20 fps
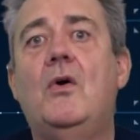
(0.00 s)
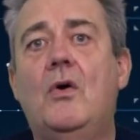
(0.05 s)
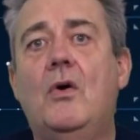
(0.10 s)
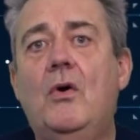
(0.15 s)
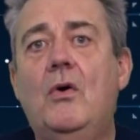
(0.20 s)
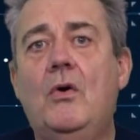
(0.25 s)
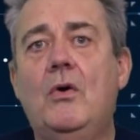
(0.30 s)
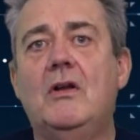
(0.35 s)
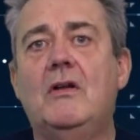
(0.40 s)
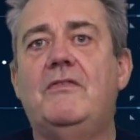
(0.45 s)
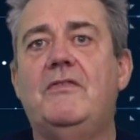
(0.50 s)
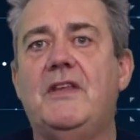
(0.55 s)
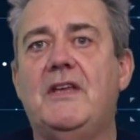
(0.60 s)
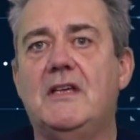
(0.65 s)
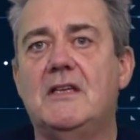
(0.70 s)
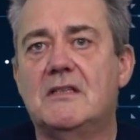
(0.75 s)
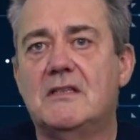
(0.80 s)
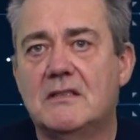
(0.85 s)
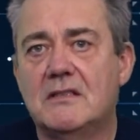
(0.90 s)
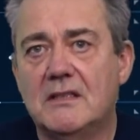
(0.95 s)
all of
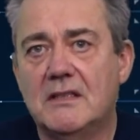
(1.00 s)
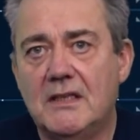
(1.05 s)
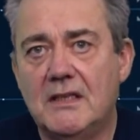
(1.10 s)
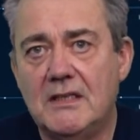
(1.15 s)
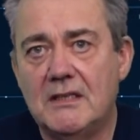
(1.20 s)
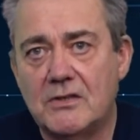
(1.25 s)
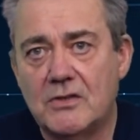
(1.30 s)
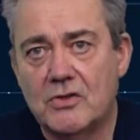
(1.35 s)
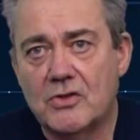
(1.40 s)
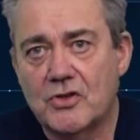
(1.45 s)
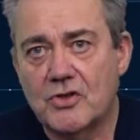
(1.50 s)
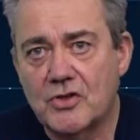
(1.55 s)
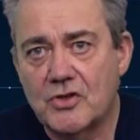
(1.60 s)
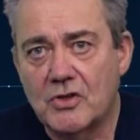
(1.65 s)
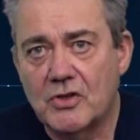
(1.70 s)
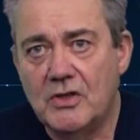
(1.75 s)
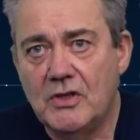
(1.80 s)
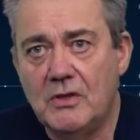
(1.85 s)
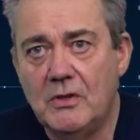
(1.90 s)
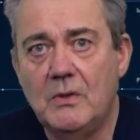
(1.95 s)
this is
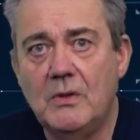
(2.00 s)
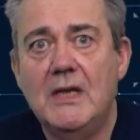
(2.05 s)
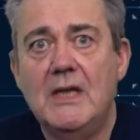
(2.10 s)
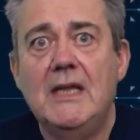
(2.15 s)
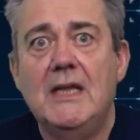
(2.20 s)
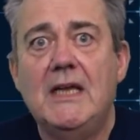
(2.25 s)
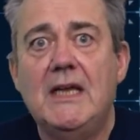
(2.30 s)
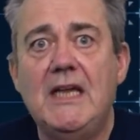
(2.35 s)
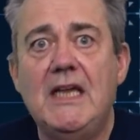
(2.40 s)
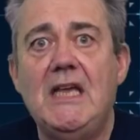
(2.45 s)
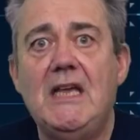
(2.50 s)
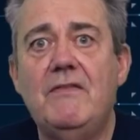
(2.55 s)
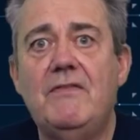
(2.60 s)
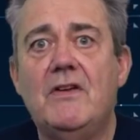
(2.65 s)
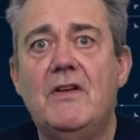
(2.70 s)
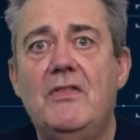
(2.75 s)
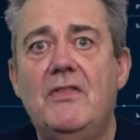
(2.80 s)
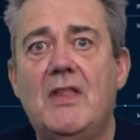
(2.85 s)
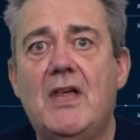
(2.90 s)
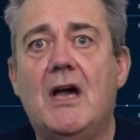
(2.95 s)
true
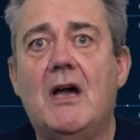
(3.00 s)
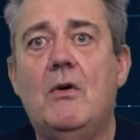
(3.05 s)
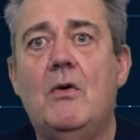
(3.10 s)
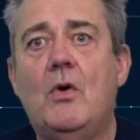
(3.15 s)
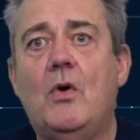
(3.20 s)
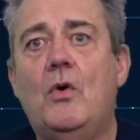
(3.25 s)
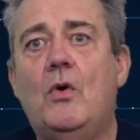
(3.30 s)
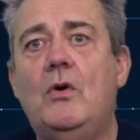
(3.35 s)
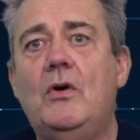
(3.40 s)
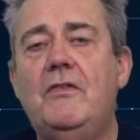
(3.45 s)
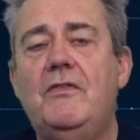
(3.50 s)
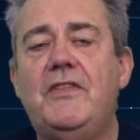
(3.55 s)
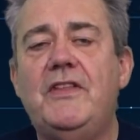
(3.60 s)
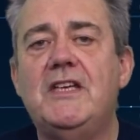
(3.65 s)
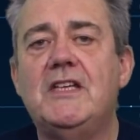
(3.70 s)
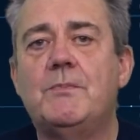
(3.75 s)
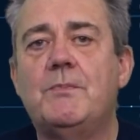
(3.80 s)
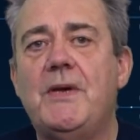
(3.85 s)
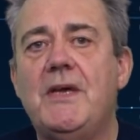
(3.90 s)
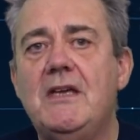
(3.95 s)
even though all of
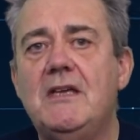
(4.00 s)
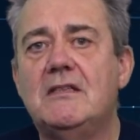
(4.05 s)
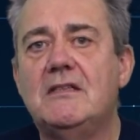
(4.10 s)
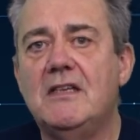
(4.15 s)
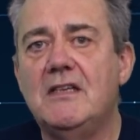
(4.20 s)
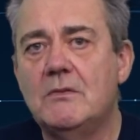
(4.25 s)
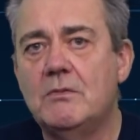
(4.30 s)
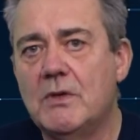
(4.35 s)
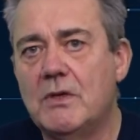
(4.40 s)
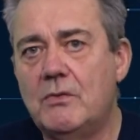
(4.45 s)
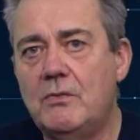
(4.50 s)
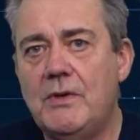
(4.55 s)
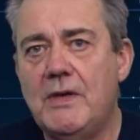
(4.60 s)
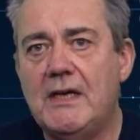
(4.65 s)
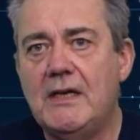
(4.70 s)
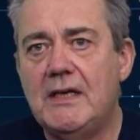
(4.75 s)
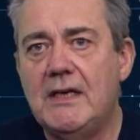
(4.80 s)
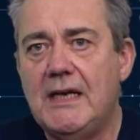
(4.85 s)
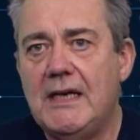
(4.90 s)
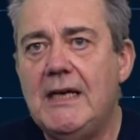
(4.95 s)
these pieces were
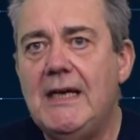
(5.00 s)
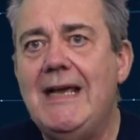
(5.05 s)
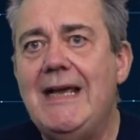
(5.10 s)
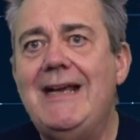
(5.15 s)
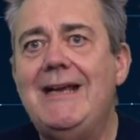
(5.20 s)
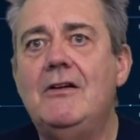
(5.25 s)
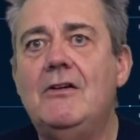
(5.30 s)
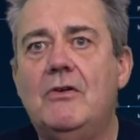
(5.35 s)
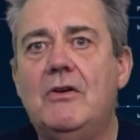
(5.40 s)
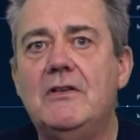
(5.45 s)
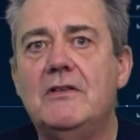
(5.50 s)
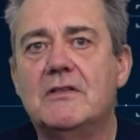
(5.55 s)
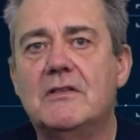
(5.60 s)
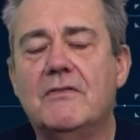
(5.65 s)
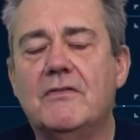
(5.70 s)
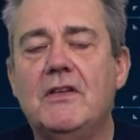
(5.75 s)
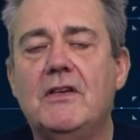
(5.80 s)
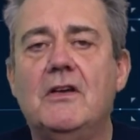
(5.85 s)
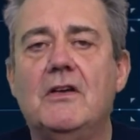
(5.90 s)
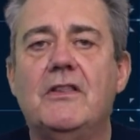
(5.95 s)
written in ignorance
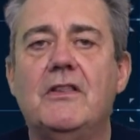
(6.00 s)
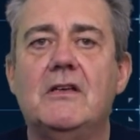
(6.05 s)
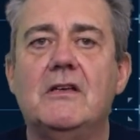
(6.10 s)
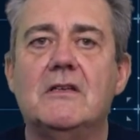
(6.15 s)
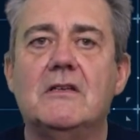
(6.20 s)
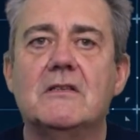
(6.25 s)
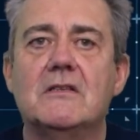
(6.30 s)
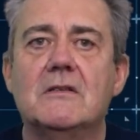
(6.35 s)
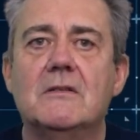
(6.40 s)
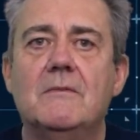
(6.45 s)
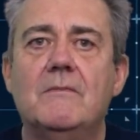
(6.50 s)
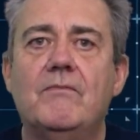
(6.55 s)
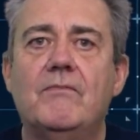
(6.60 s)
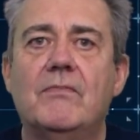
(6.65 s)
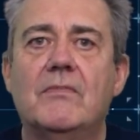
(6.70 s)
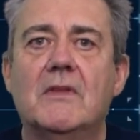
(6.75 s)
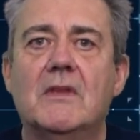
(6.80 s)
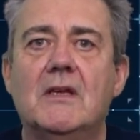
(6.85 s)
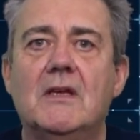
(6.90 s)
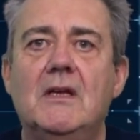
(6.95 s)
of the others.
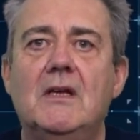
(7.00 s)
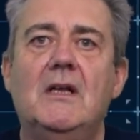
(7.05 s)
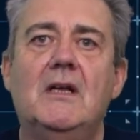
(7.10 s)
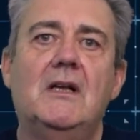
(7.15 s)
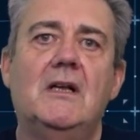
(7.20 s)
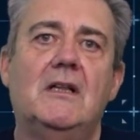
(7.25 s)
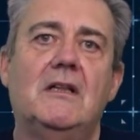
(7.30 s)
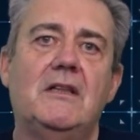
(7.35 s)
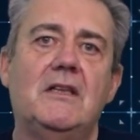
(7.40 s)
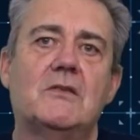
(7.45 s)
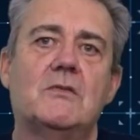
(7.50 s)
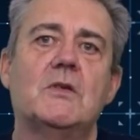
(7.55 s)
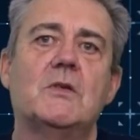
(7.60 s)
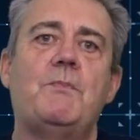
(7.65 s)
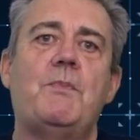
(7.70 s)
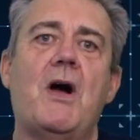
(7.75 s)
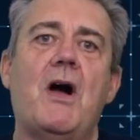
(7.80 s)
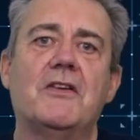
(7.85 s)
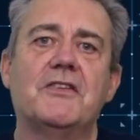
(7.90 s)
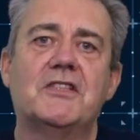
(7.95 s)
This was
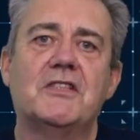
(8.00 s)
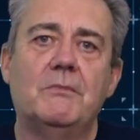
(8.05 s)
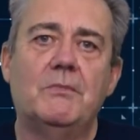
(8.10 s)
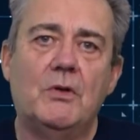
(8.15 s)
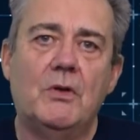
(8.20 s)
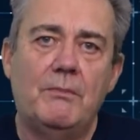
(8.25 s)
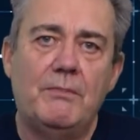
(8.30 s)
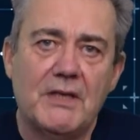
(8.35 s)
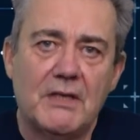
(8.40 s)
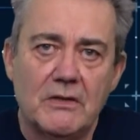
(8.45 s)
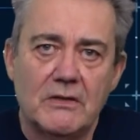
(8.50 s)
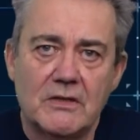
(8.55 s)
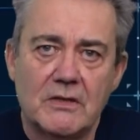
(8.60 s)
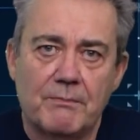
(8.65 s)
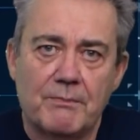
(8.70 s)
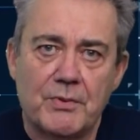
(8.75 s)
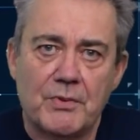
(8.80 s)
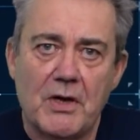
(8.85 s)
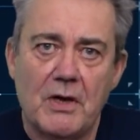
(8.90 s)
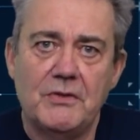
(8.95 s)
possible because the
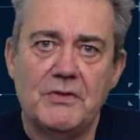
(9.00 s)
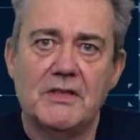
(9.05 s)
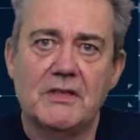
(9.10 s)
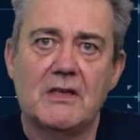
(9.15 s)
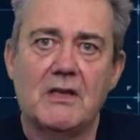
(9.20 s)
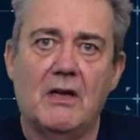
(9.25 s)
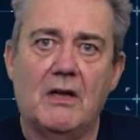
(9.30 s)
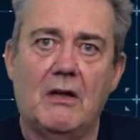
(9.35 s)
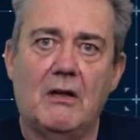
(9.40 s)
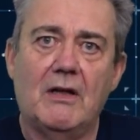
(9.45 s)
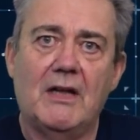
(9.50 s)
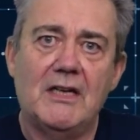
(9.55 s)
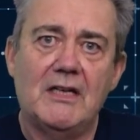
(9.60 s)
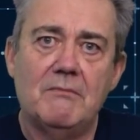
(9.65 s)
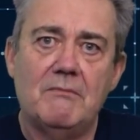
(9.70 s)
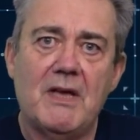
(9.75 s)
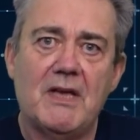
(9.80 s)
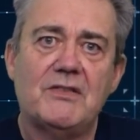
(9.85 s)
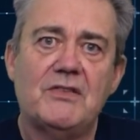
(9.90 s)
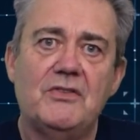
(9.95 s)
protocol and
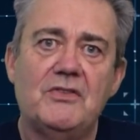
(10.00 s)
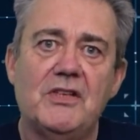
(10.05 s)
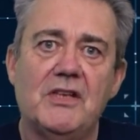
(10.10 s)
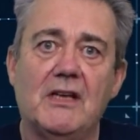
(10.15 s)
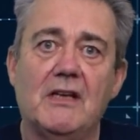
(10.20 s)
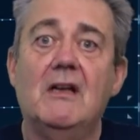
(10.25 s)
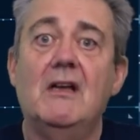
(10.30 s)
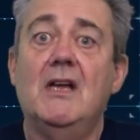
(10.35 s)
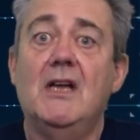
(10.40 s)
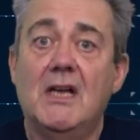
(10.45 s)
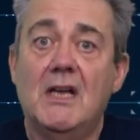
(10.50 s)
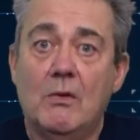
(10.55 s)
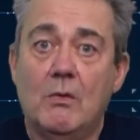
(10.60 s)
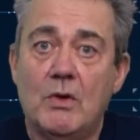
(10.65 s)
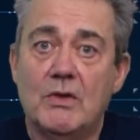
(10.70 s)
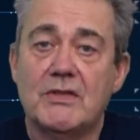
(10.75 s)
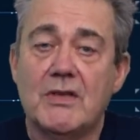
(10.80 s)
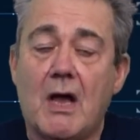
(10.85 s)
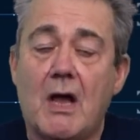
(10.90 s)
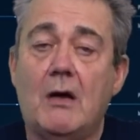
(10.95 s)
messaging
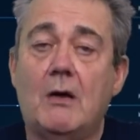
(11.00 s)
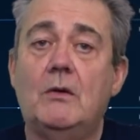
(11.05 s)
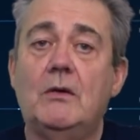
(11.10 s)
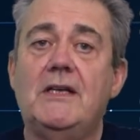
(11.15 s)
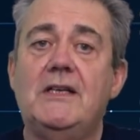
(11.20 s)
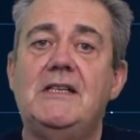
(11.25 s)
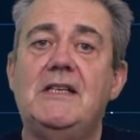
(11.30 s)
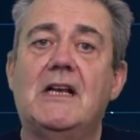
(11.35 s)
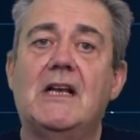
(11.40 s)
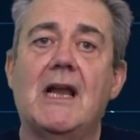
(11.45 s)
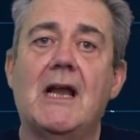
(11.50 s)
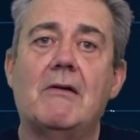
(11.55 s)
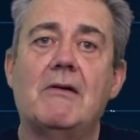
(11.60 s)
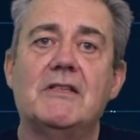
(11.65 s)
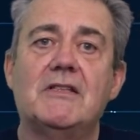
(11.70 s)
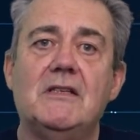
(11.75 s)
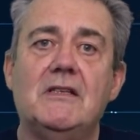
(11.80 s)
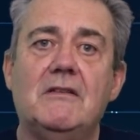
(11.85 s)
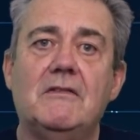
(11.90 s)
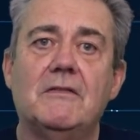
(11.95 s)
was wholly
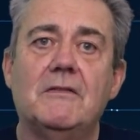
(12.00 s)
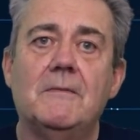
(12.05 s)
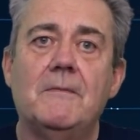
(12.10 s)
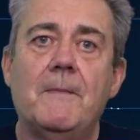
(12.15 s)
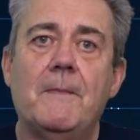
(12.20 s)
declarative.